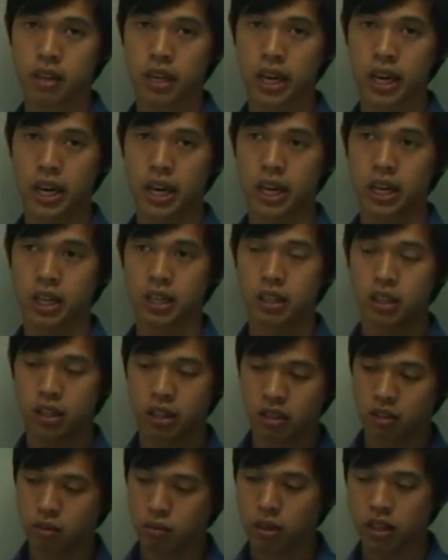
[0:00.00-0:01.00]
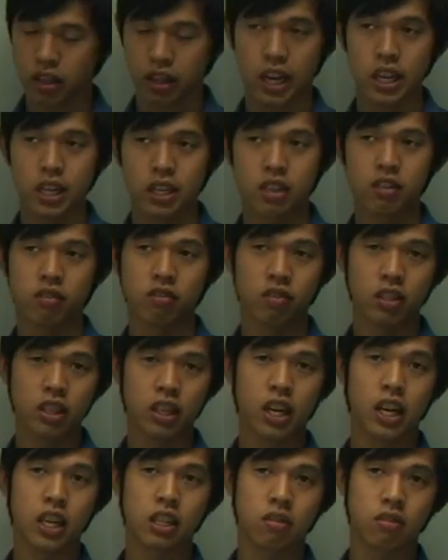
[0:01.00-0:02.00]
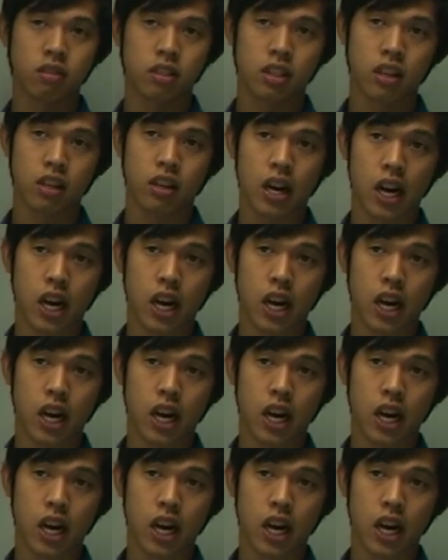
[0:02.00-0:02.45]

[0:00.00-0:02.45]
and what they didn't realize was they're